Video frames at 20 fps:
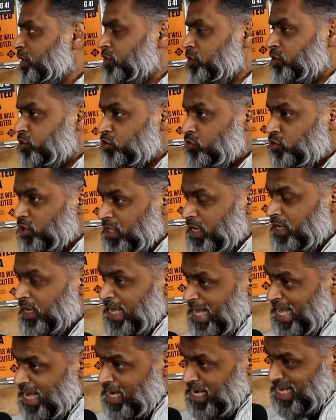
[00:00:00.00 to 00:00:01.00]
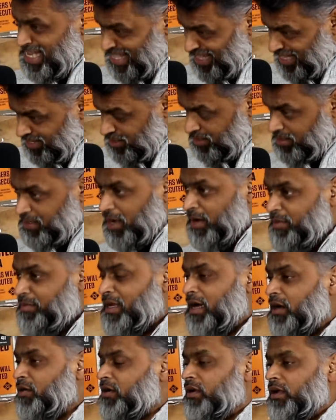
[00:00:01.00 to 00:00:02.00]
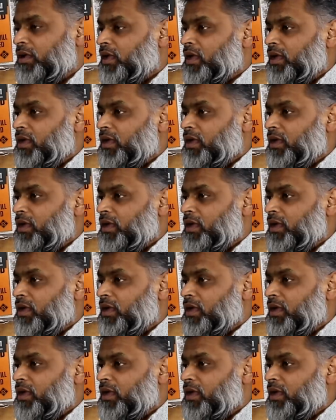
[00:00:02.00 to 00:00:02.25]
because you say, here and this time now,